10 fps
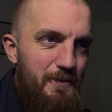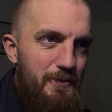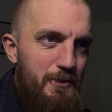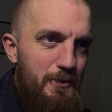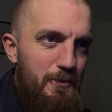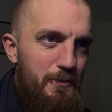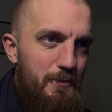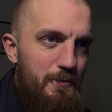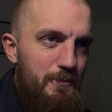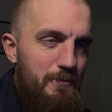
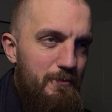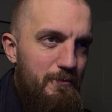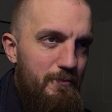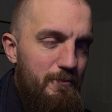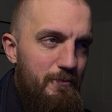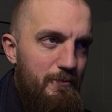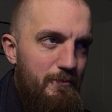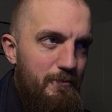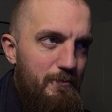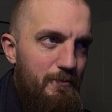to
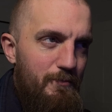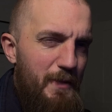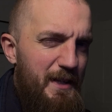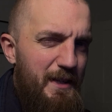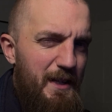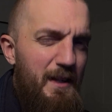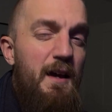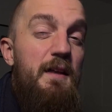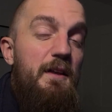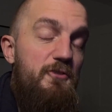make it any...
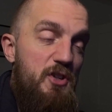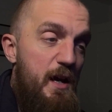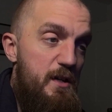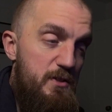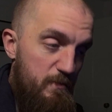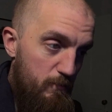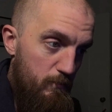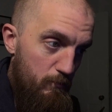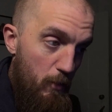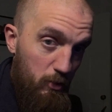They've changed
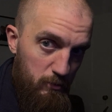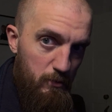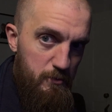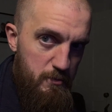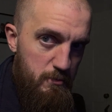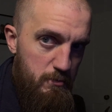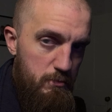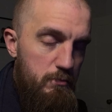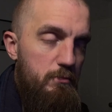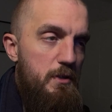models.
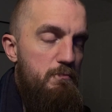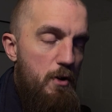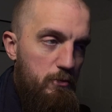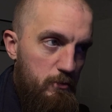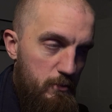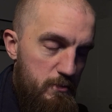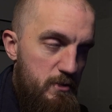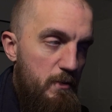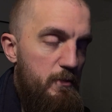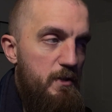There's models.
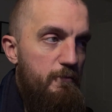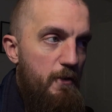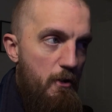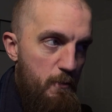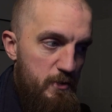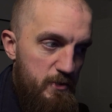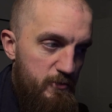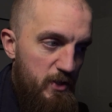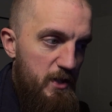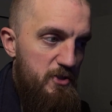Some of the environments
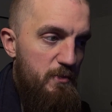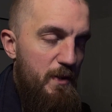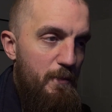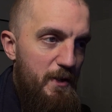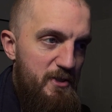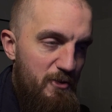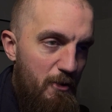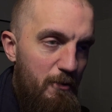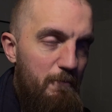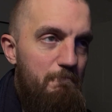have changed a bit, but it's not